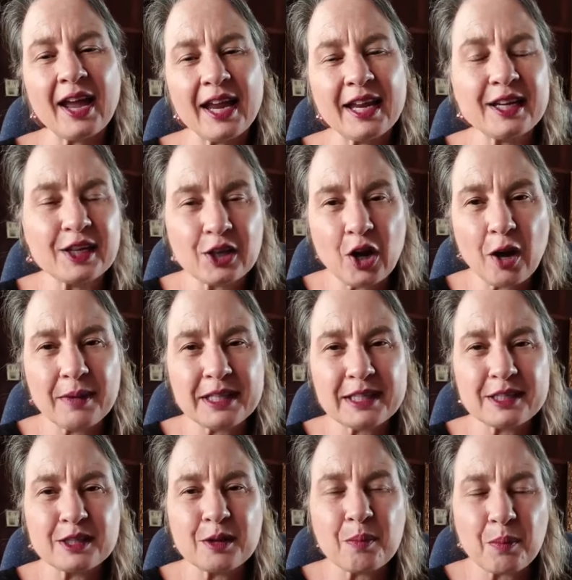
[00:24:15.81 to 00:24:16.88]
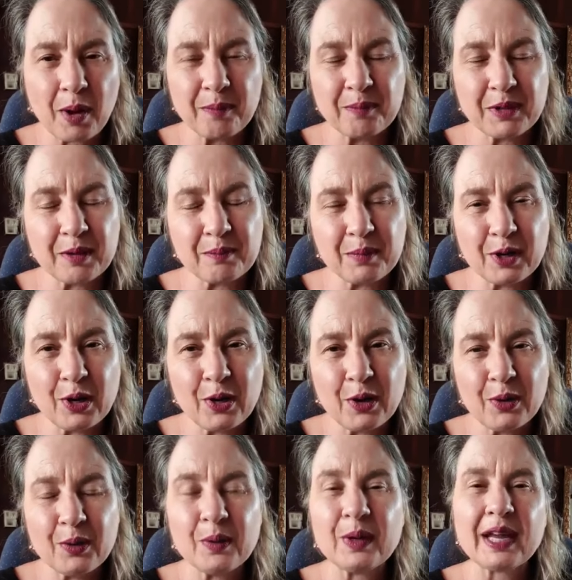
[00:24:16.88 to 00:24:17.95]
Any comments? Pop them
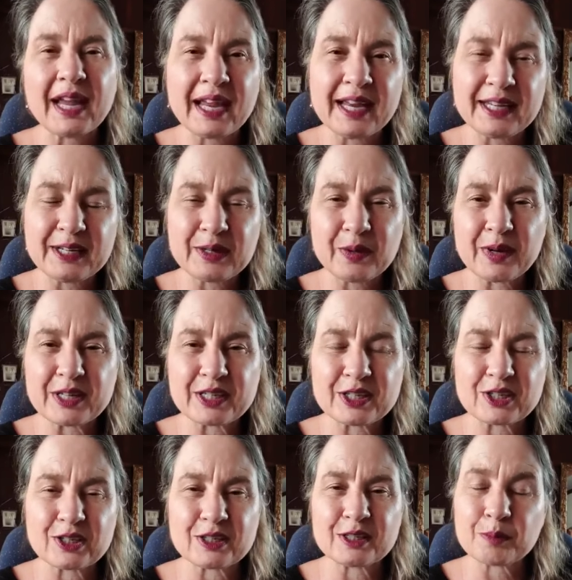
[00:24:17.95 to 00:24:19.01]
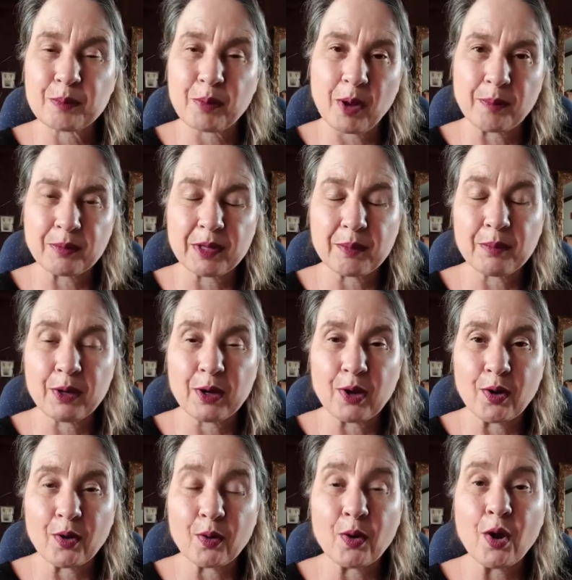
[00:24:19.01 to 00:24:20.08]
below. Any questions? Pop them
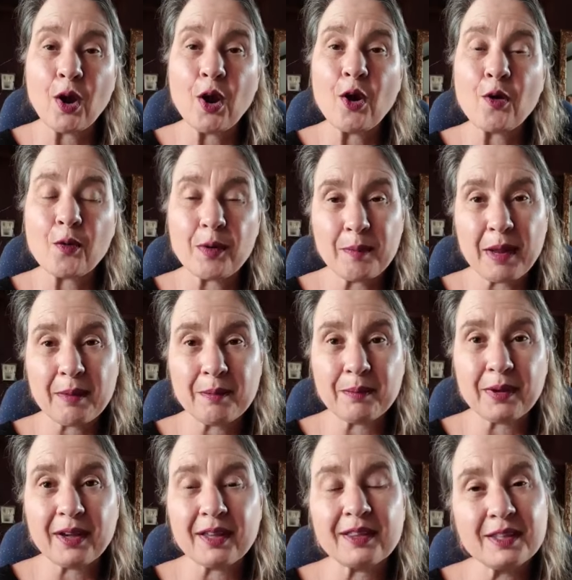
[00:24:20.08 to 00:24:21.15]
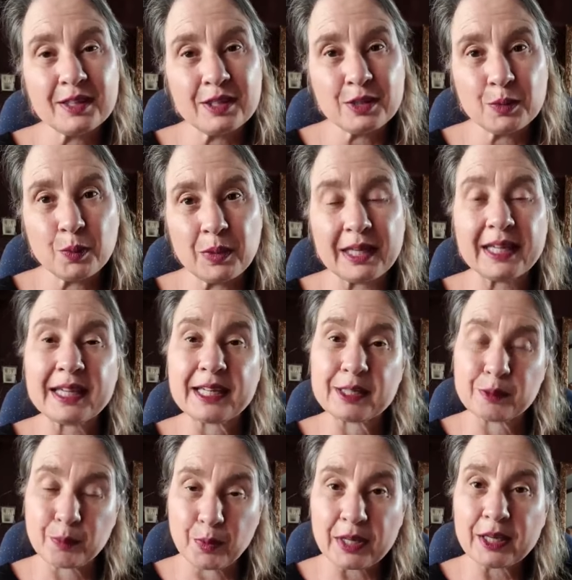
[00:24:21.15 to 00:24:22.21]
below. Remember, this week
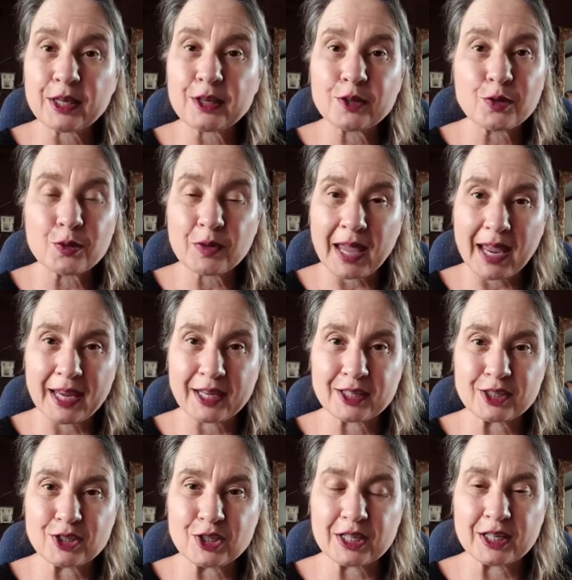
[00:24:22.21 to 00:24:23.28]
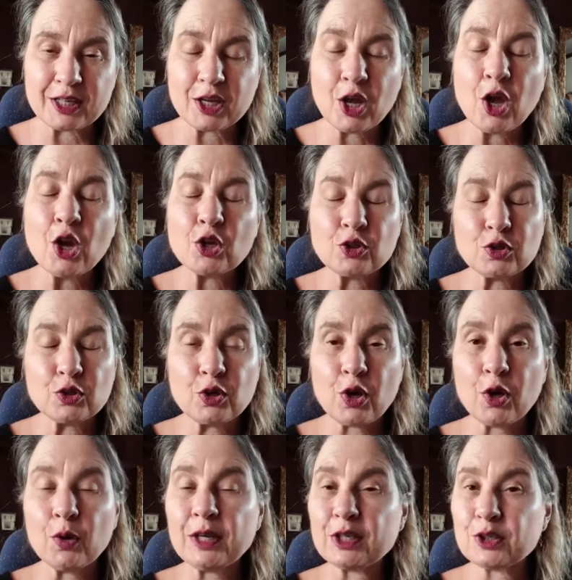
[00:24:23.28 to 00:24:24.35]
is bringing you the energy to
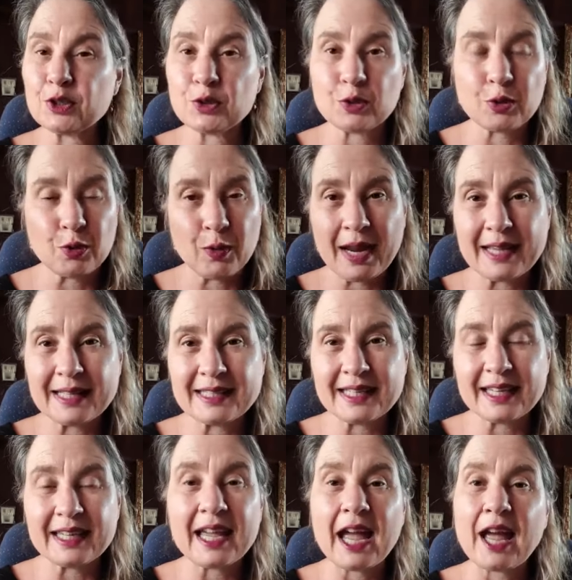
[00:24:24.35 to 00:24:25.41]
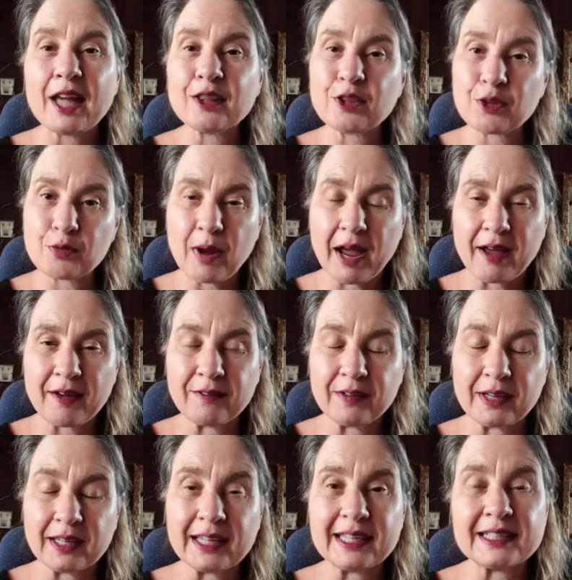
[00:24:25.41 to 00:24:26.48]
go into creating and
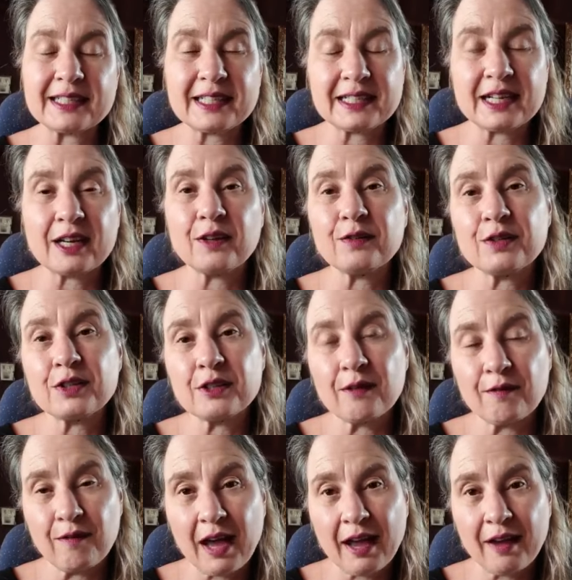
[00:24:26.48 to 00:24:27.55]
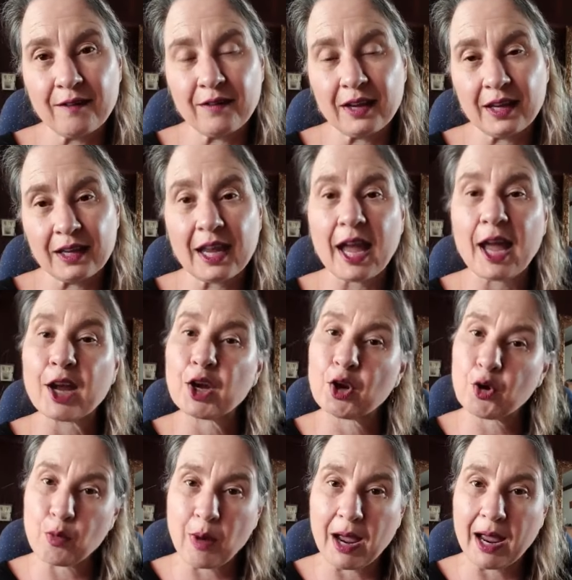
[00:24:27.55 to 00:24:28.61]
thriving instead of surviving and
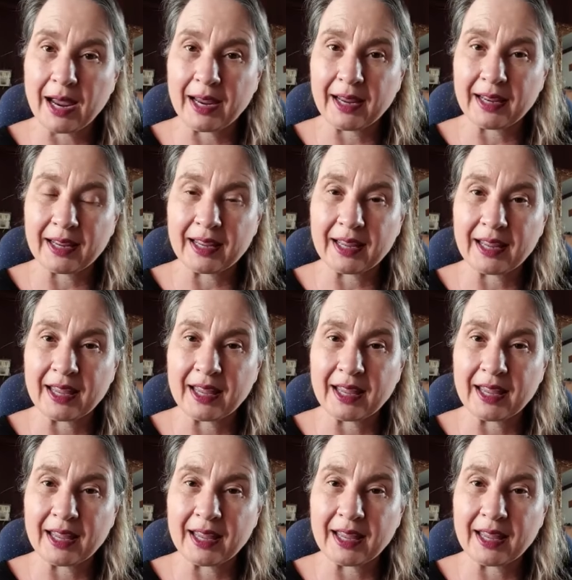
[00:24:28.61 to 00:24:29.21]
crying.